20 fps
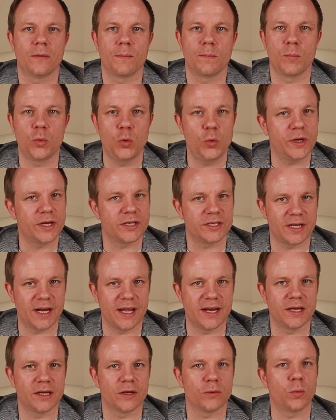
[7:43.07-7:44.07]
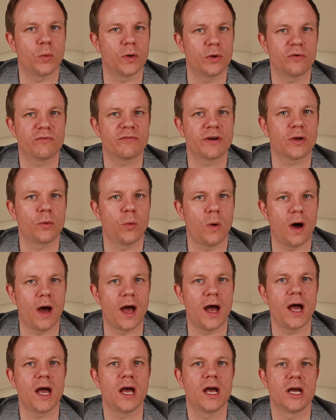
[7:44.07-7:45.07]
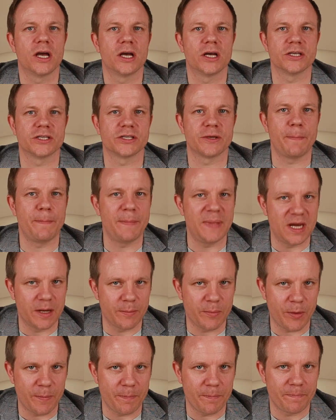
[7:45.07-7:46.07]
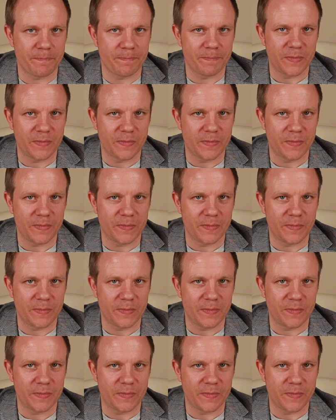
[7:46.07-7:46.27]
mortgage lender will require as a minimum,